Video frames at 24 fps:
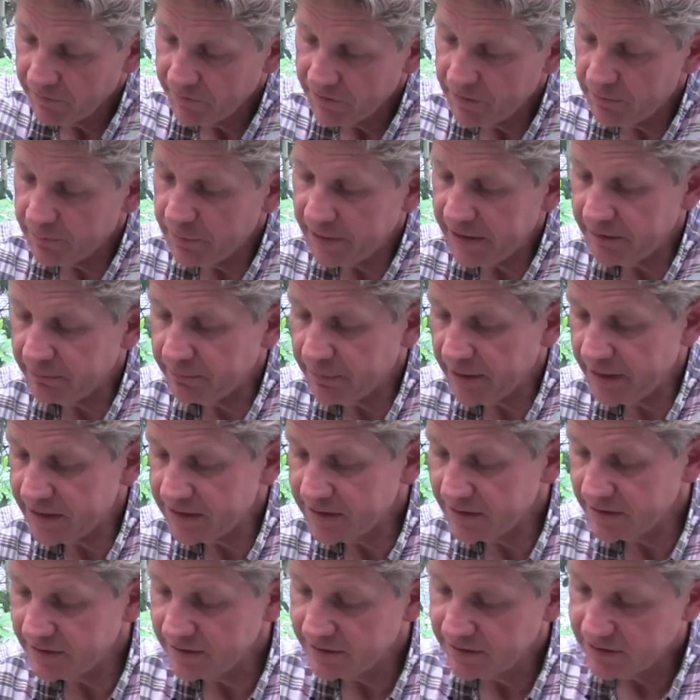the bean
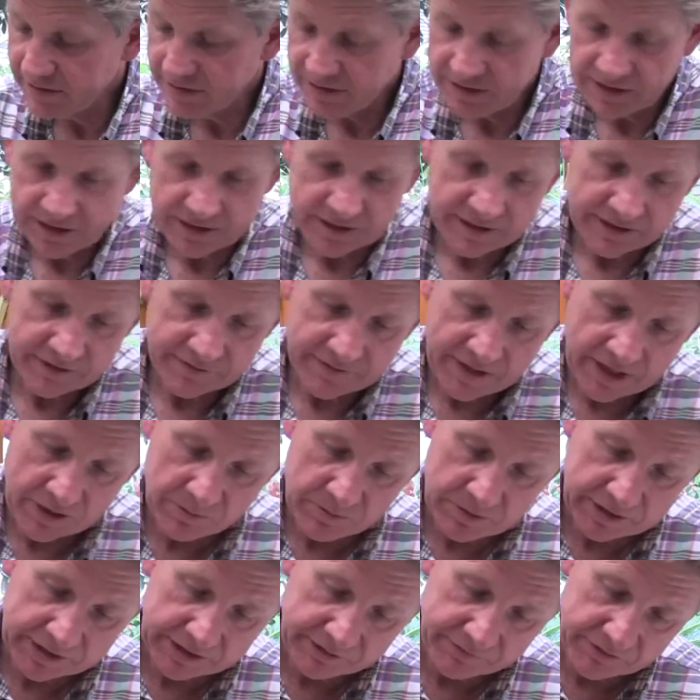bed, and that
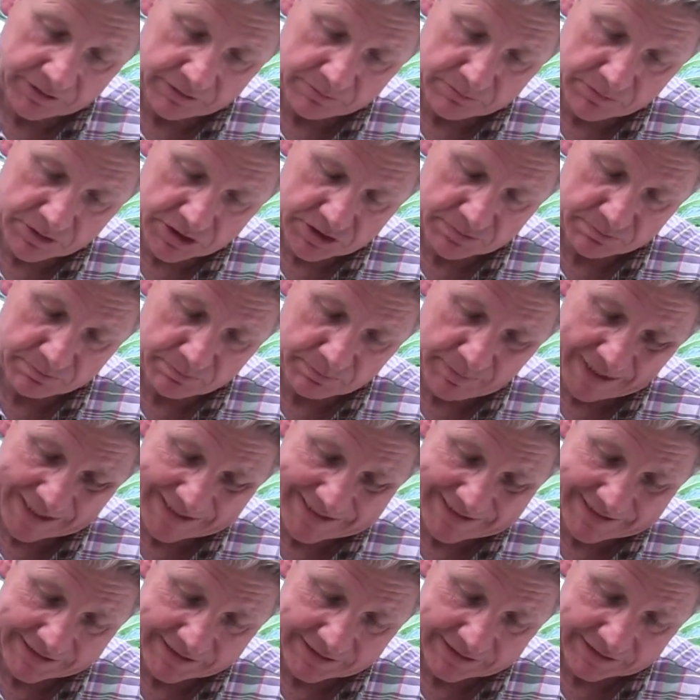will give you much
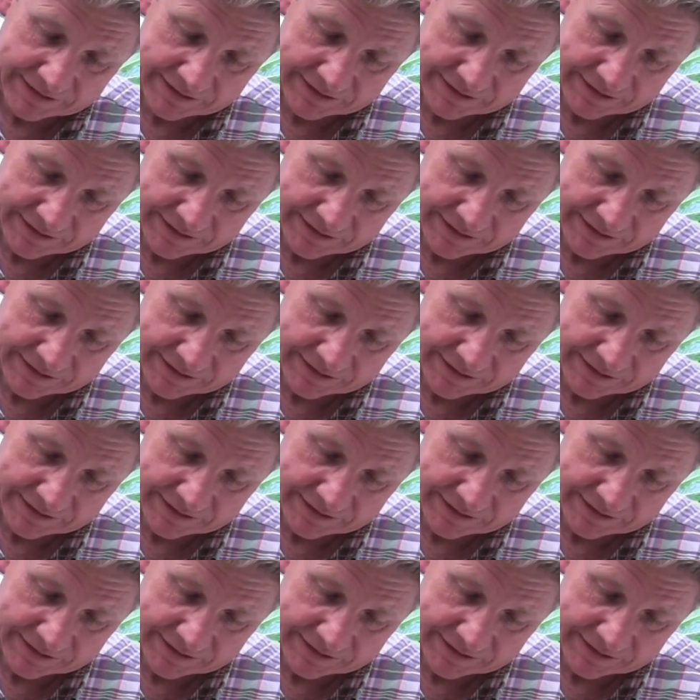better